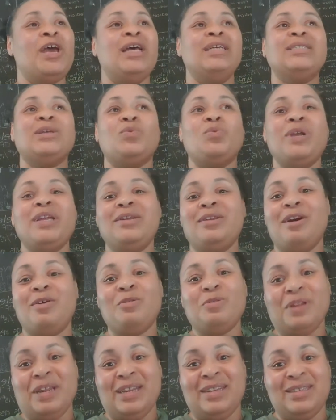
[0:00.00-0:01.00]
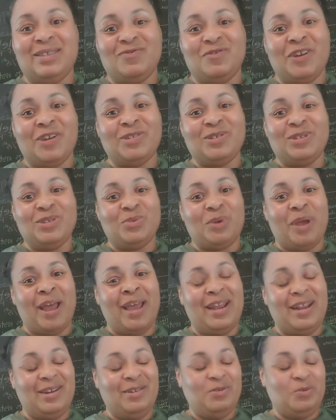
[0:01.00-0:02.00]
So we know this verse,
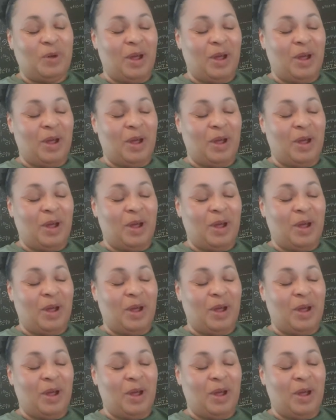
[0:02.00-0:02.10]
right?